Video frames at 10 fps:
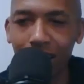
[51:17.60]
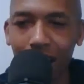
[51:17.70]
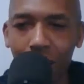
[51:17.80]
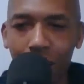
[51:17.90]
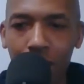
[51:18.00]

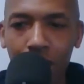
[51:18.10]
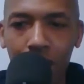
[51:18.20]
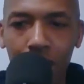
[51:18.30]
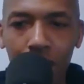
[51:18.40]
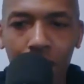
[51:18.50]
want
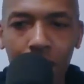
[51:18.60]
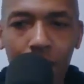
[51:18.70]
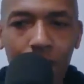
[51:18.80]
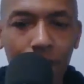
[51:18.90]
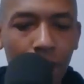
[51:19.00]
to
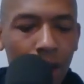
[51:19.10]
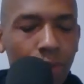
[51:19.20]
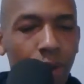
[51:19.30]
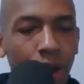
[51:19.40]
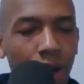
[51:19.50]

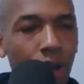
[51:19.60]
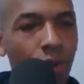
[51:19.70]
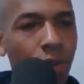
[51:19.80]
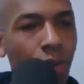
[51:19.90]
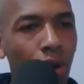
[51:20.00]
explain a little
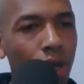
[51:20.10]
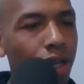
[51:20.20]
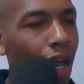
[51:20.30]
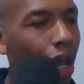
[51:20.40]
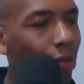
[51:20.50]
bit more in
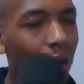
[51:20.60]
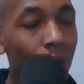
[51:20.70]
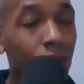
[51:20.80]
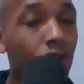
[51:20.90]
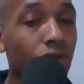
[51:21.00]
depth. I'm
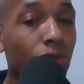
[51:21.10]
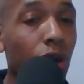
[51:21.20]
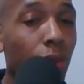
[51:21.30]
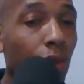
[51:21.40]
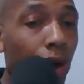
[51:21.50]
gonna do
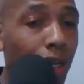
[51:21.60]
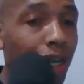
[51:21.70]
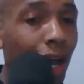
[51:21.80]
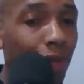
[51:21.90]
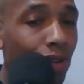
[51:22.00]
more and more in
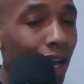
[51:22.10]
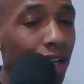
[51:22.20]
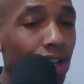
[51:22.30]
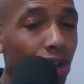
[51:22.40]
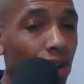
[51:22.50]
depth so I
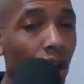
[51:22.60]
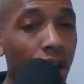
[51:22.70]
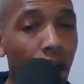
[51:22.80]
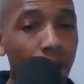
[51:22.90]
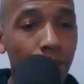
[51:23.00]
can show y'all
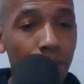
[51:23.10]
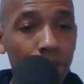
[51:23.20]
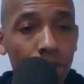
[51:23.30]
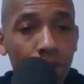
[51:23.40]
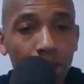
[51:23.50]

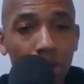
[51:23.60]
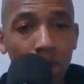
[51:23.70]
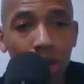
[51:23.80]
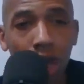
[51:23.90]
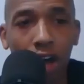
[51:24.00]
numbers.
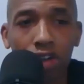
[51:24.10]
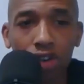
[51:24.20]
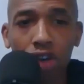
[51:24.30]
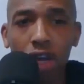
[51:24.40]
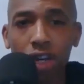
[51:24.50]
I'll
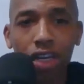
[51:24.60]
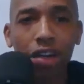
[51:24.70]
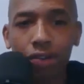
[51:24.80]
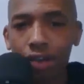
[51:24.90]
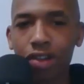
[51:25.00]
show y'all the
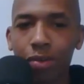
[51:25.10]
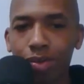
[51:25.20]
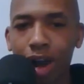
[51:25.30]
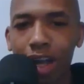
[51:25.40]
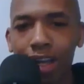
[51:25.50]
difference of
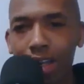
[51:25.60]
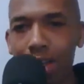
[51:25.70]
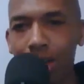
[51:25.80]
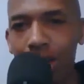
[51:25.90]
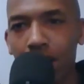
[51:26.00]
prices
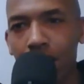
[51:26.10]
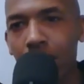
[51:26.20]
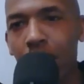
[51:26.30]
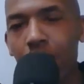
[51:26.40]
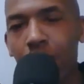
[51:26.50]
and stuff, because
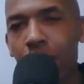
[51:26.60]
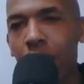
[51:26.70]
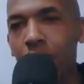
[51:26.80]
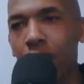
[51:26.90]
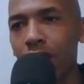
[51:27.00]
everybody
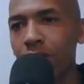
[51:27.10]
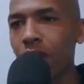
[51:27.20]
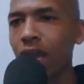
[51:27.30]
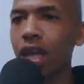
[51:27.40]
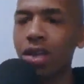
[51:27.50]
always asks me,
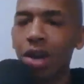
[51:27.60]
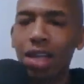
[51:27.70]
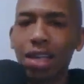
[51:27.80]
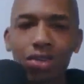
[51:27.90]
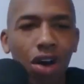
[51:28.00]
y'all
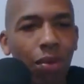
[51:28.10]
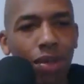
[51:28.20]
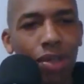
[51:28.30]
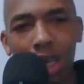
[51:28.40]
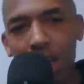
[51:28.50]
say you
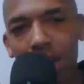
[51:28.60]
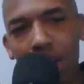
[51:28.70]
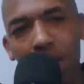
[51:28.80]
always saying,